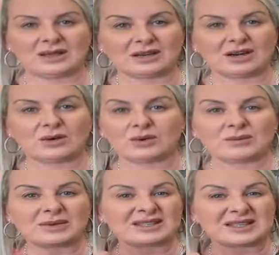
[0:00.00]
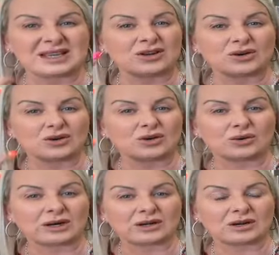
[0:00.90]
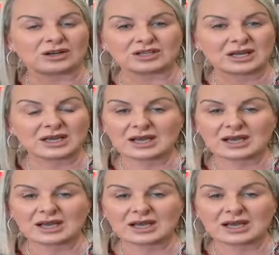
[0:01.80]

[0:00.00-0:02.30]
then I wouldn't be seen, heard, or acknowledged.